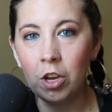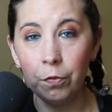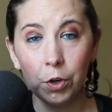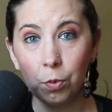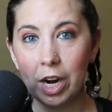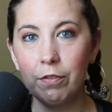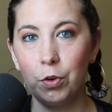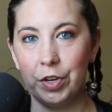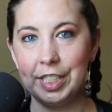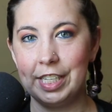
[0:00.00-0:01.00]
for
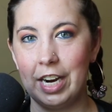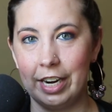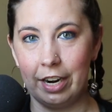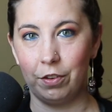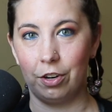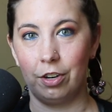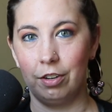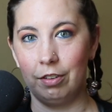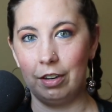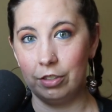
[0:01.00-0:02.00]
whatever reason, I
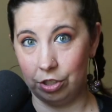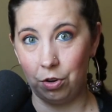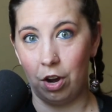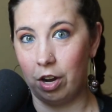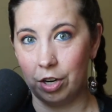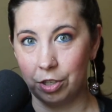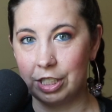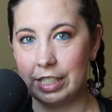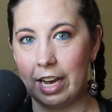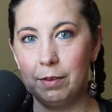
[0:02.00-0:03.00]
never saw her
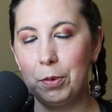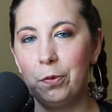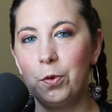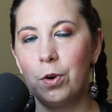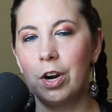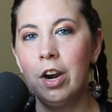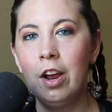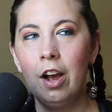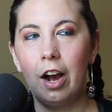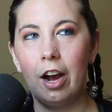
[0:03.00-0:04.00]
set before.
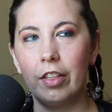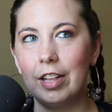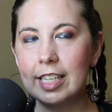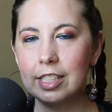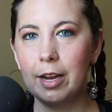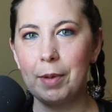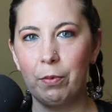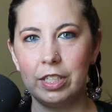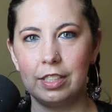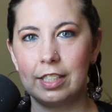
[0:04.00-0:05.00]
The last time I
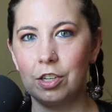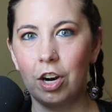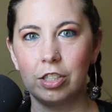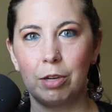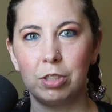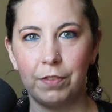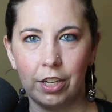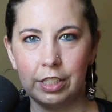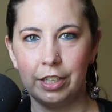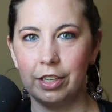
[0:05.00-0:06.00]
went to Desert Hearts, I was
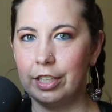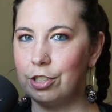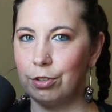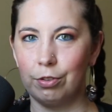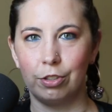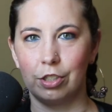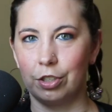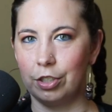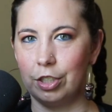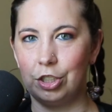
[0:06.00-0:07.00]
volunteering, so there's a
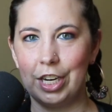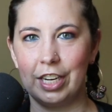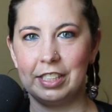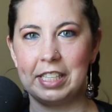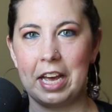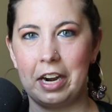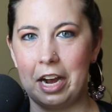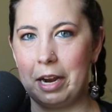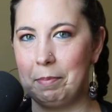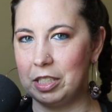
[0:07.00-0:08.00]
good chance that
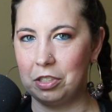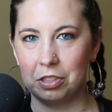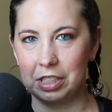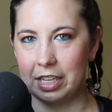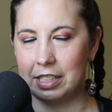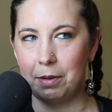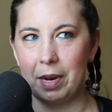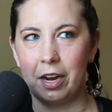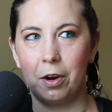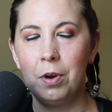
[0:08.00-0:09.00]
I missed her set
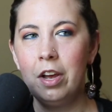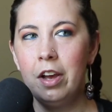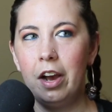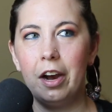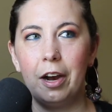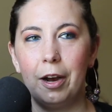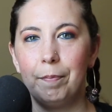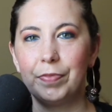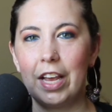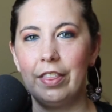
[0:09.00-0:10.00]
somehow.
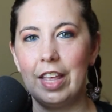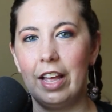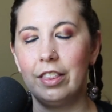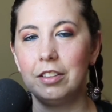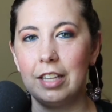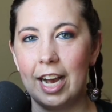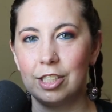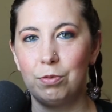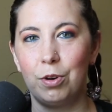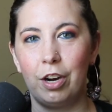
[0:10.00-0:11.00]
And then the
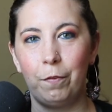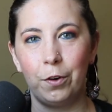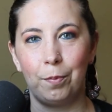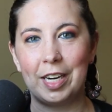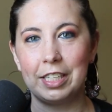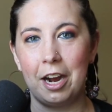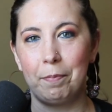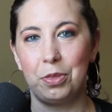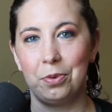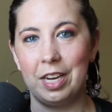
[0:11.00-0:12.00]
last one for my
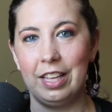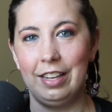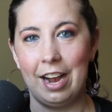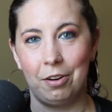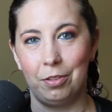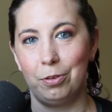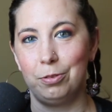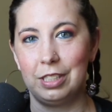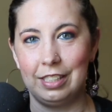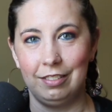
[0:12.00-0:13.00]
top 3 out of
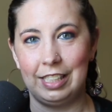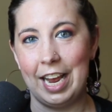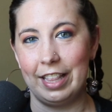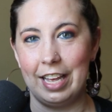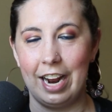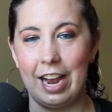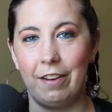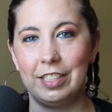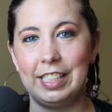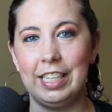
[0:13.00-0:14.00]
those 10 that I
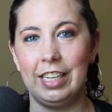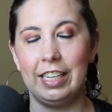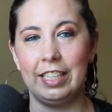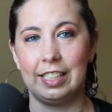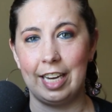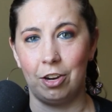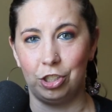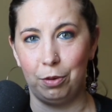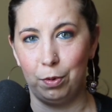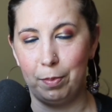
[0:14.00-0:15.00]
haven't seen is
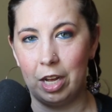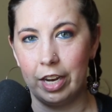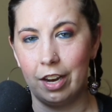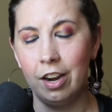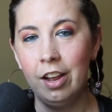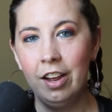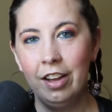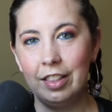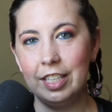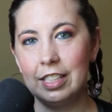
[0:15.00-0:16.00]
Township Rebellion.
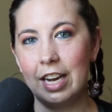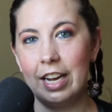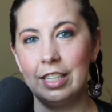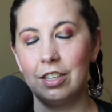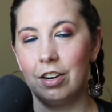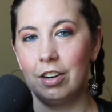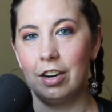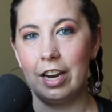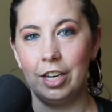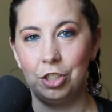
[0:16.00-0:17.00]
These guys
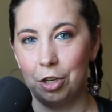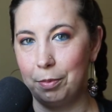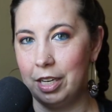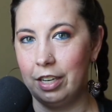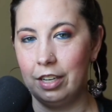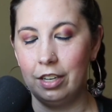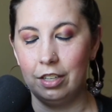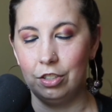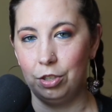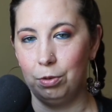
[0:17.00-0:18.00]
are a German
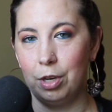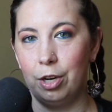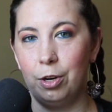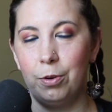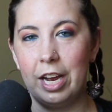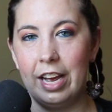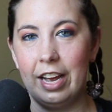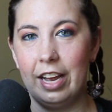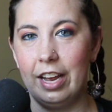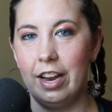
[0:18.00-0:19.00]
duo,
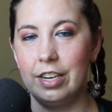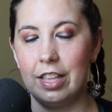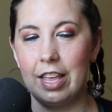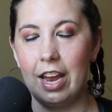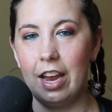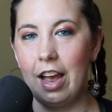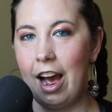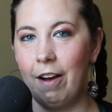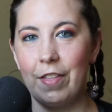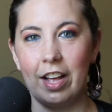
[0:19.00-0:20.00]
and they
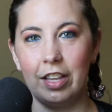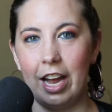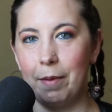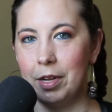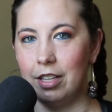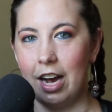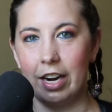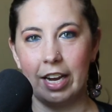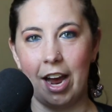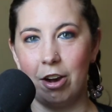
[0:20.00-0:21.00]
have that like
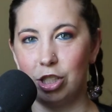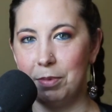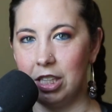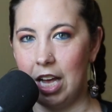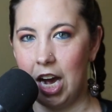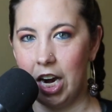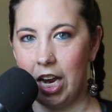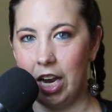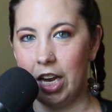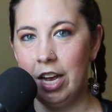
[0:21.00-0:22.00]
melodic house,
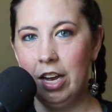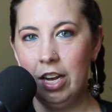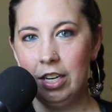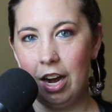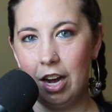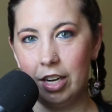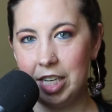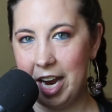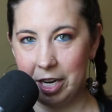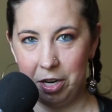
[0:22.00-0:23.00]
melodic
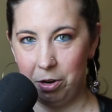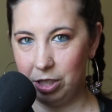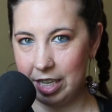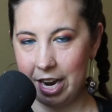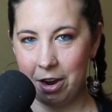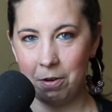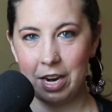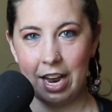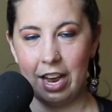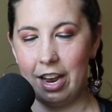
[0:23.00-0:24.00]
techno
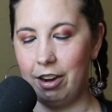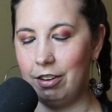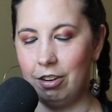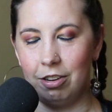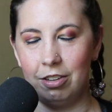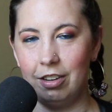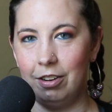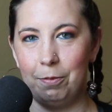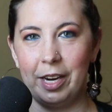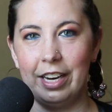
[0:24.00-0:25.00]
sound, and
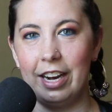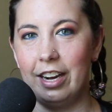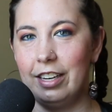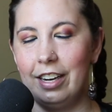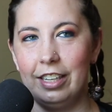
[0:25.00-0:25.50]
oh my god,